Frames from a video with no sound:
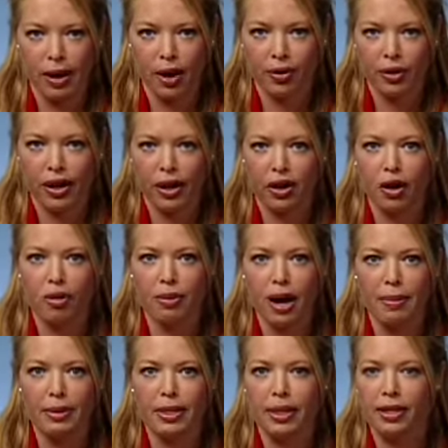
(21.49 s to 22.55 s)
healthcare.
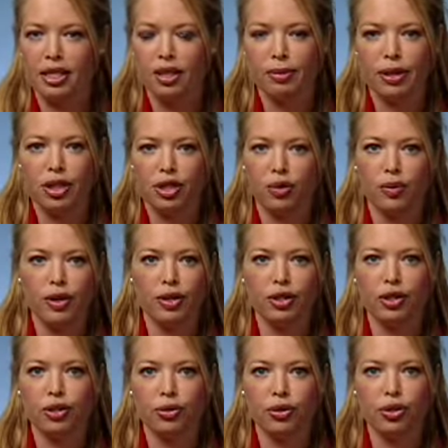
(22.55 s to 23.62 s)
Obama's estimates are 1 to
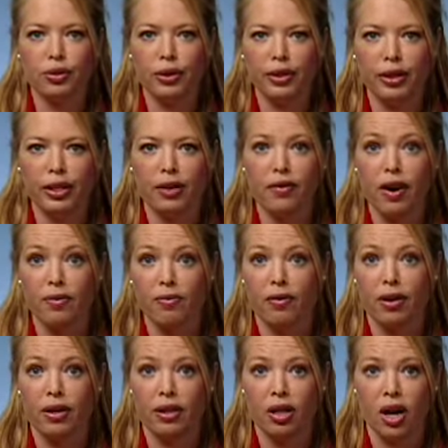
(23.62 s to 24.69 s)
2 trillion of
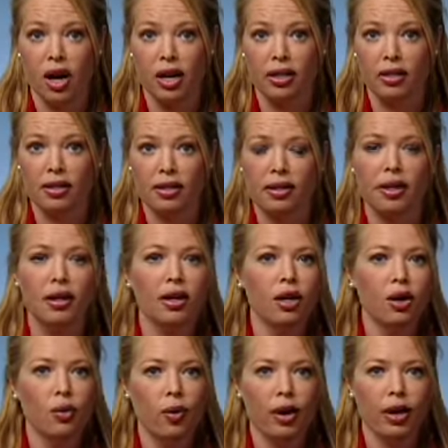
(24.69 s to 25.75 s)
upfront costs
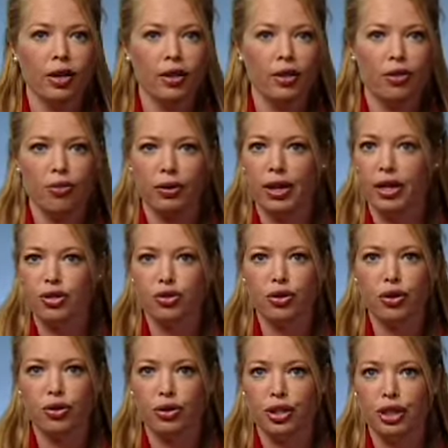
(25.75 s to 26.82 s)
with
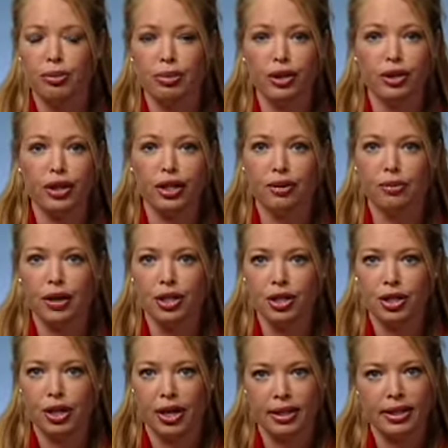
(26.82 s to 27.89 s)
313 billion in
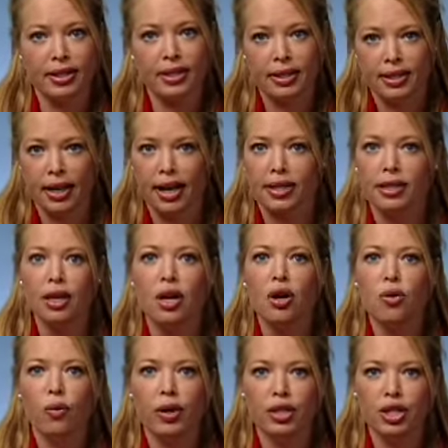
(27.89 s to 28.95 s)
budget cuts, he says.
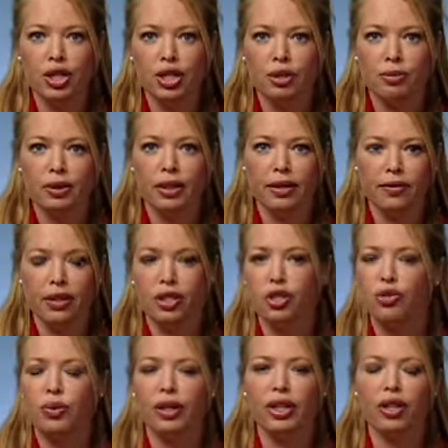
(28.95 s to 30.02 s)
What do you believe this
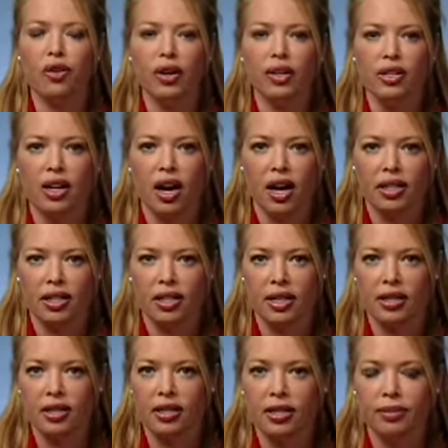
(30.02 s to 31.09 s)
is really going to cost
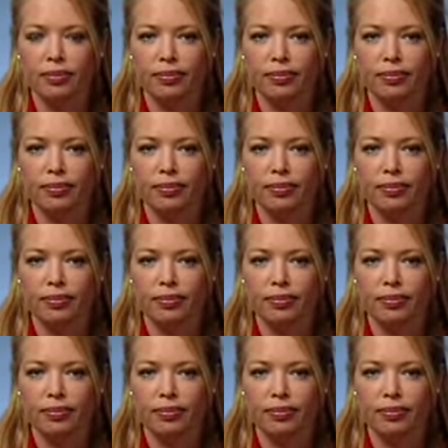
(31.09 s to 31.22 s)
us?